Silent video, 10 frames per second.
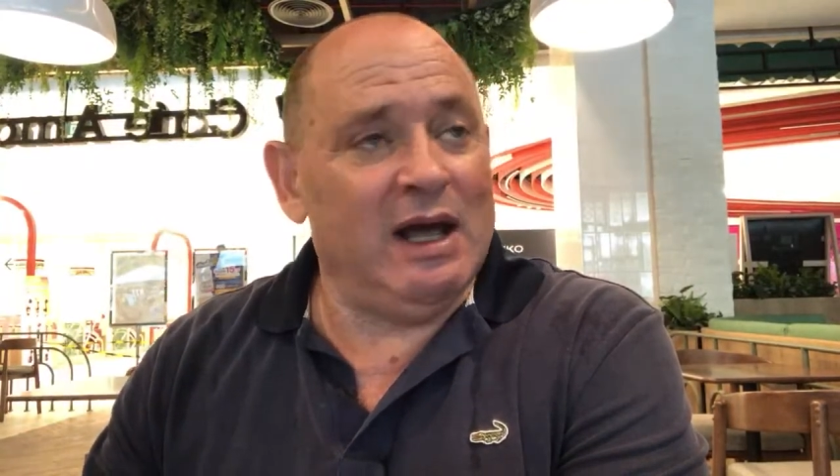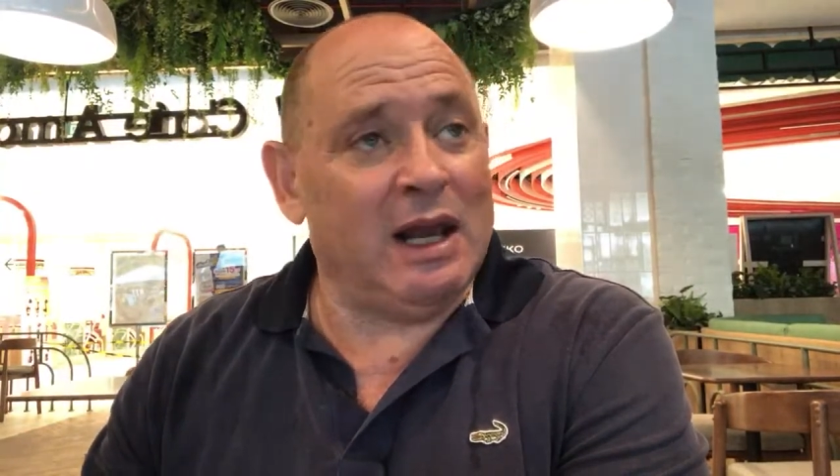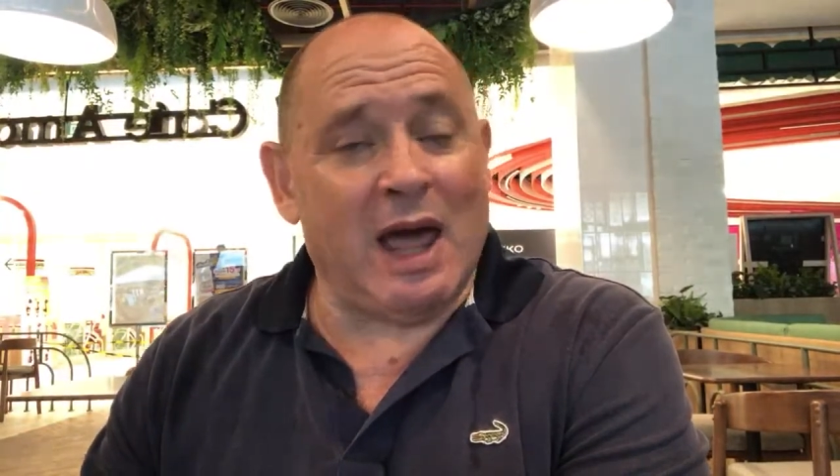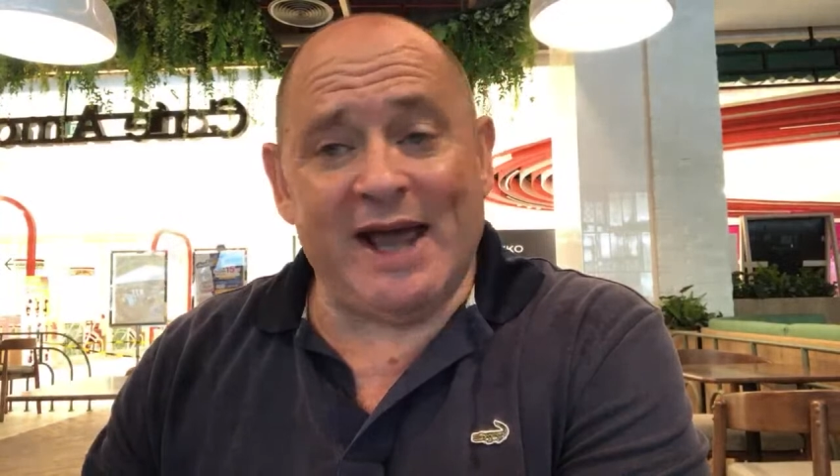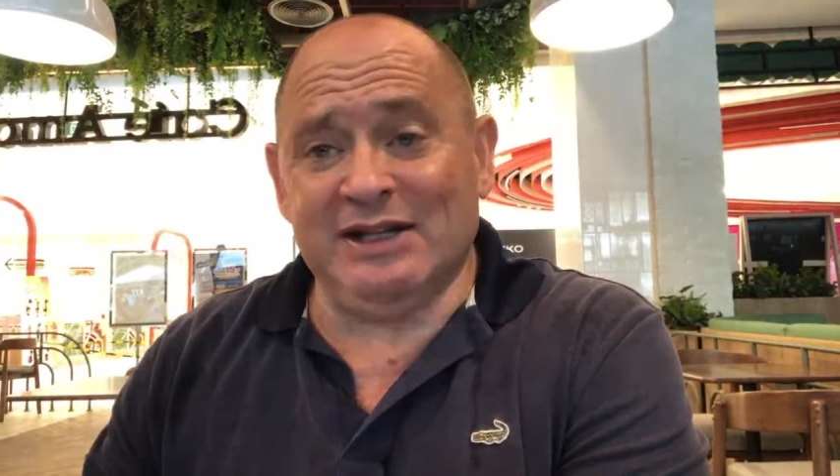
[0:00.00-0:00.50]

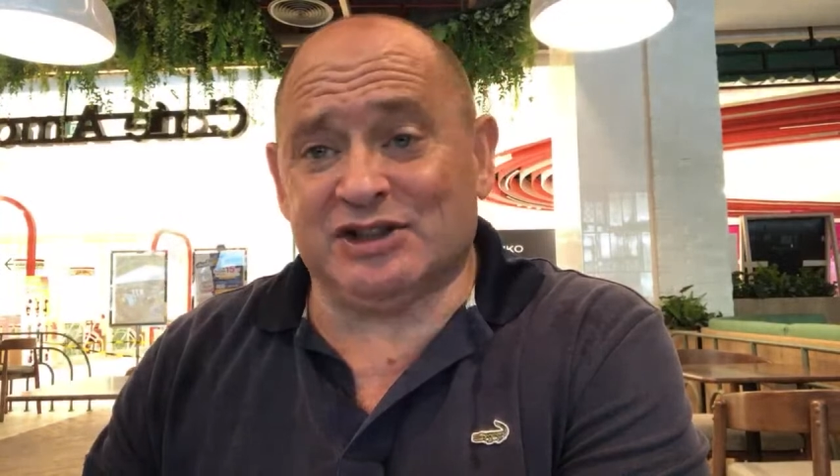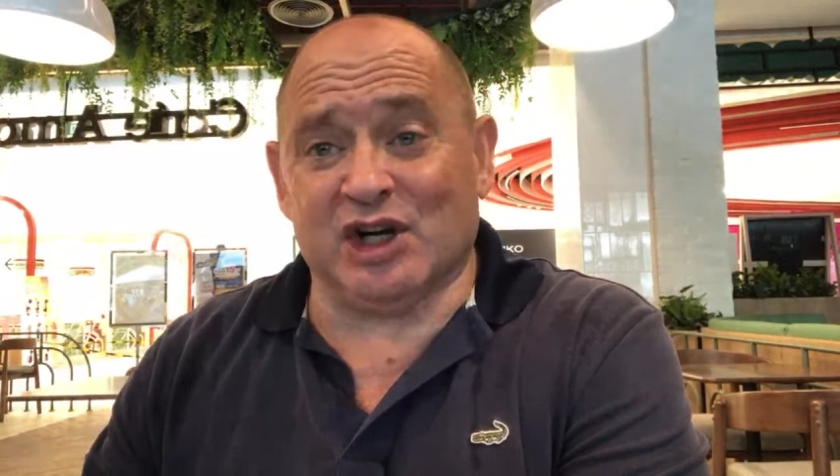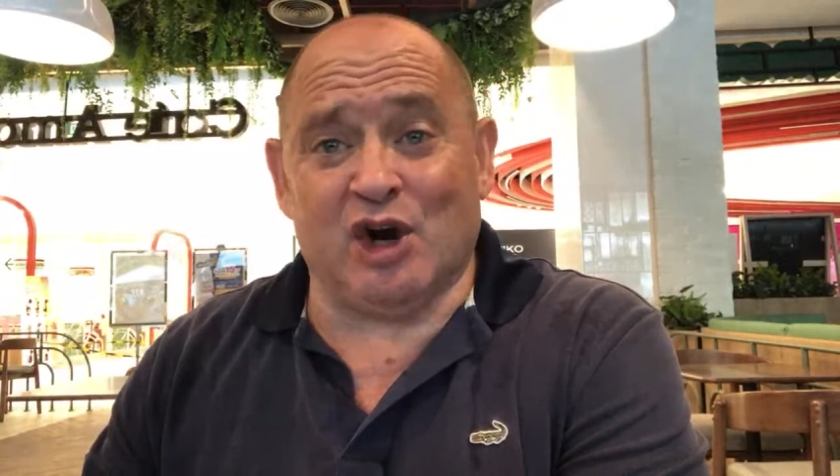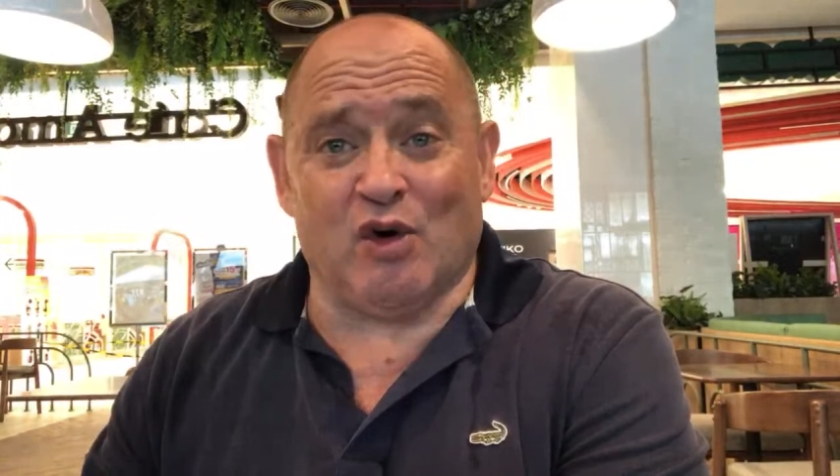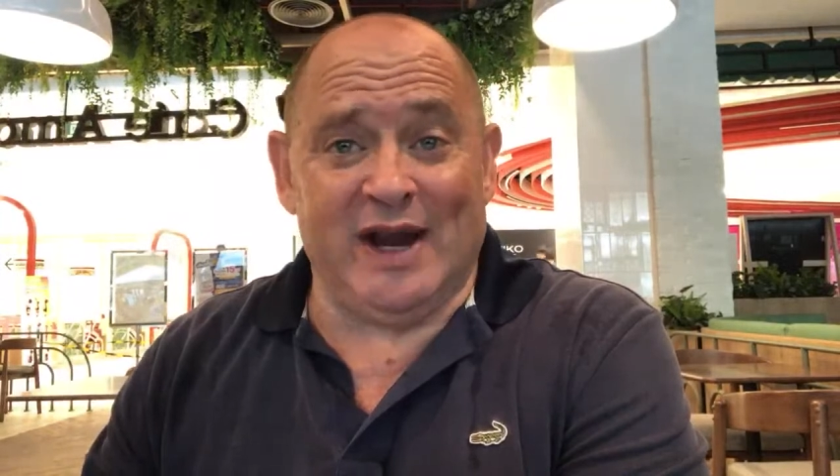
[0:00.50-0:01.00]
Line is a
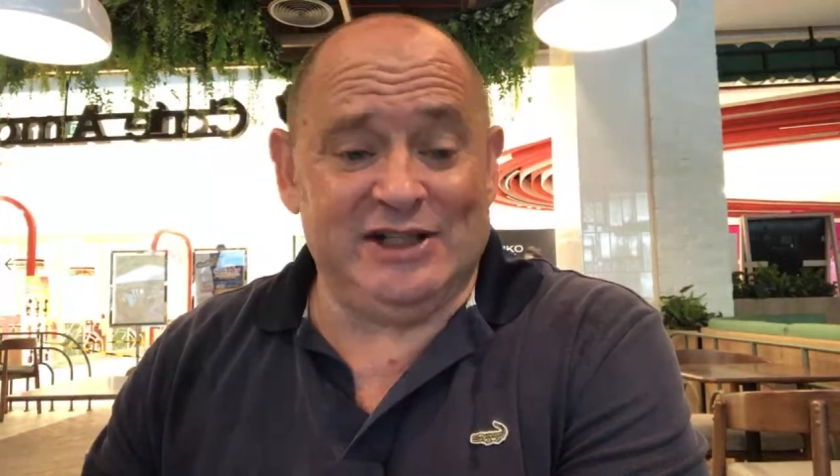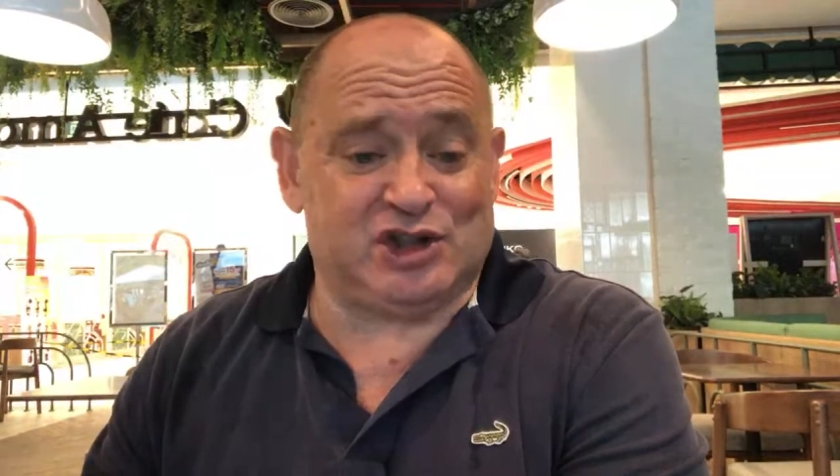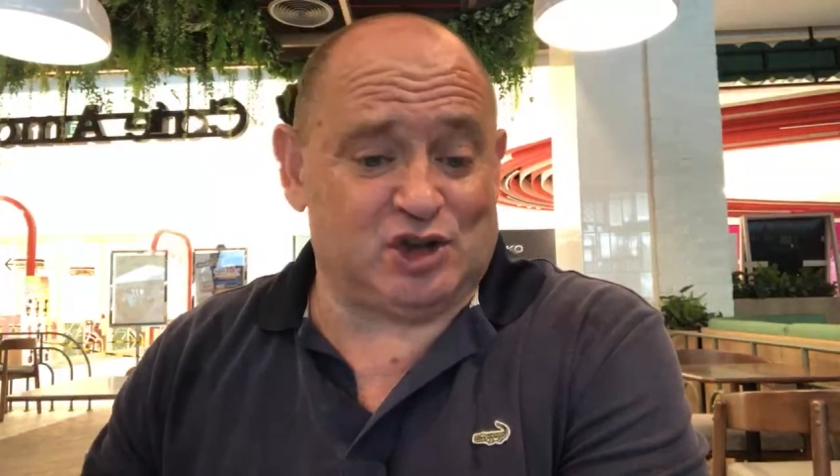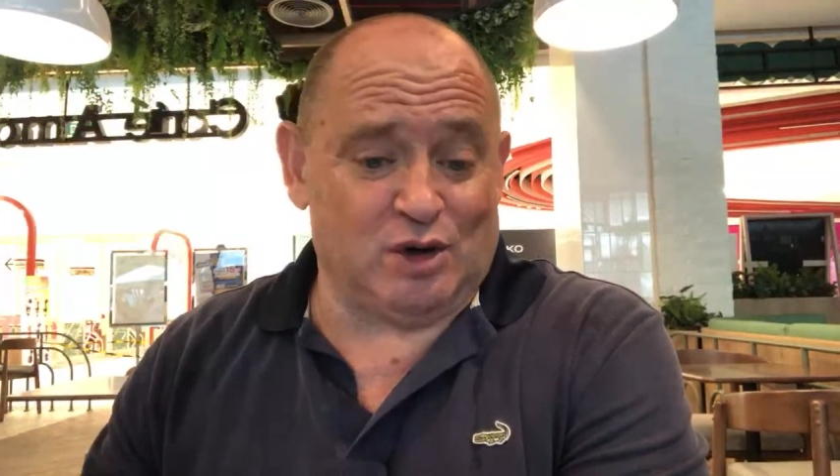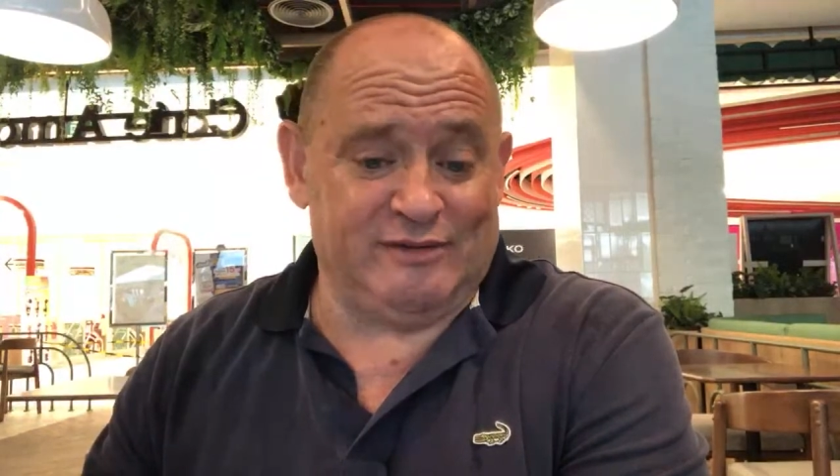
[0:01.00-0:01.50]
great
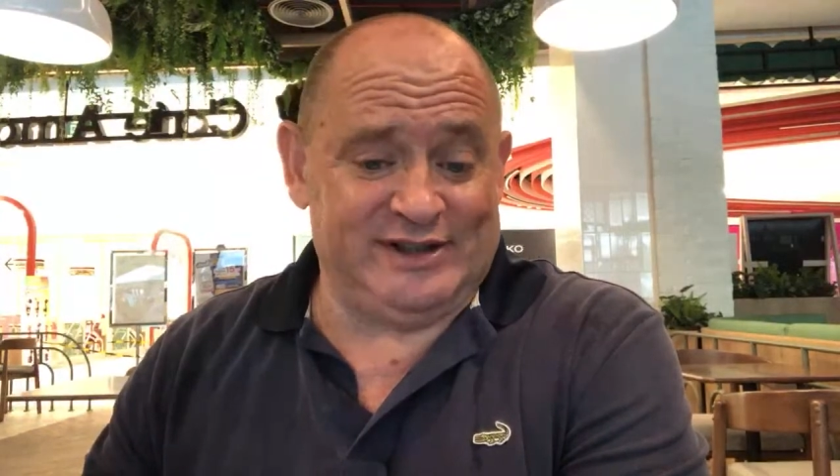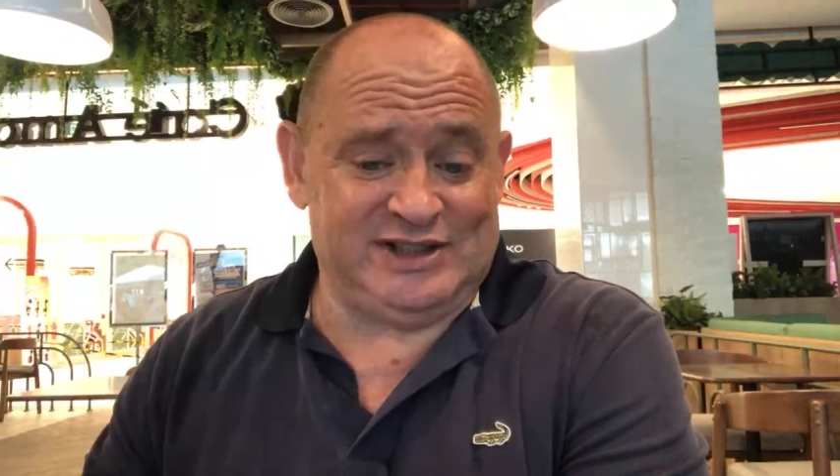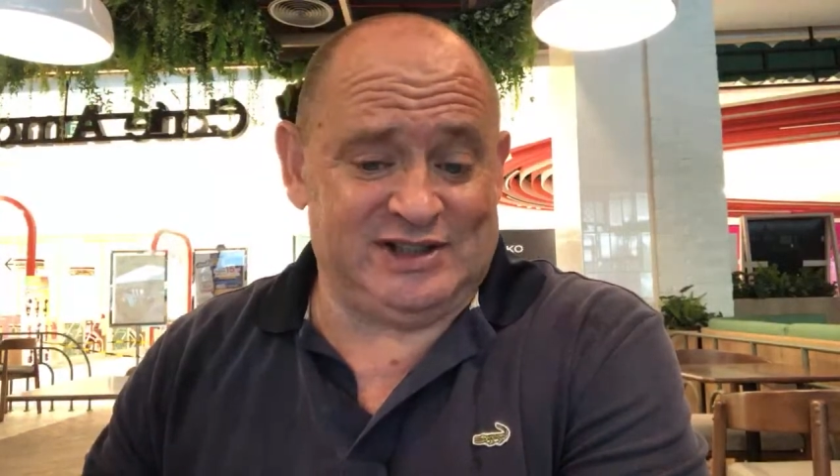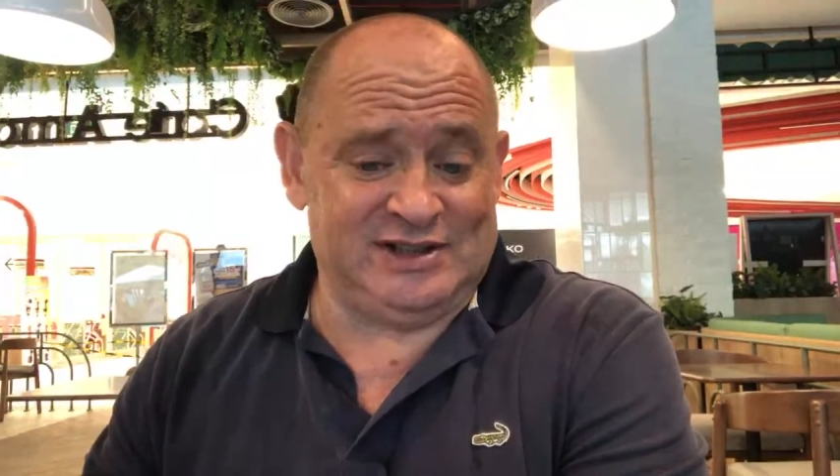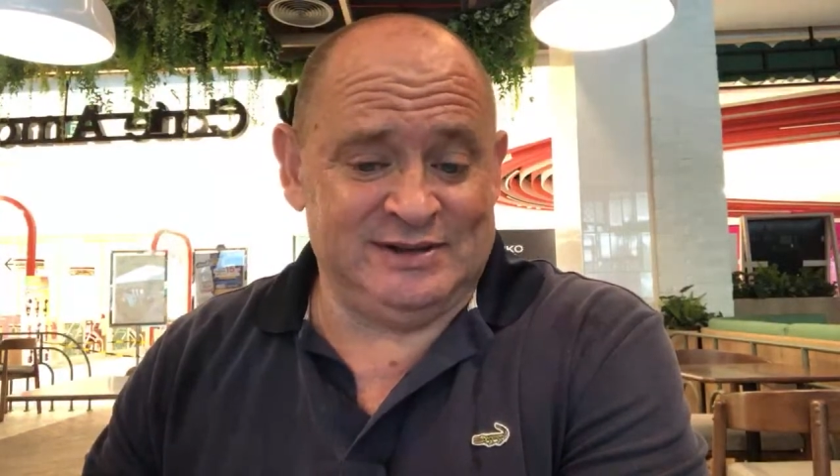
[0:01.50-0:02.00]

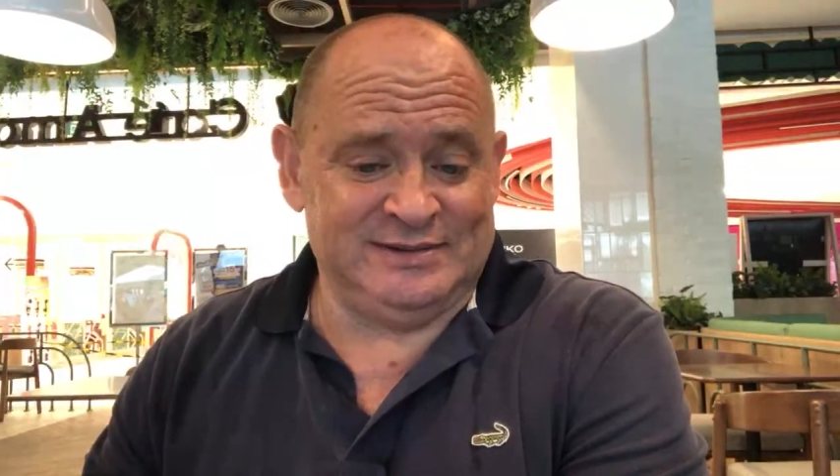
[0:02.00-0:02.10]
service.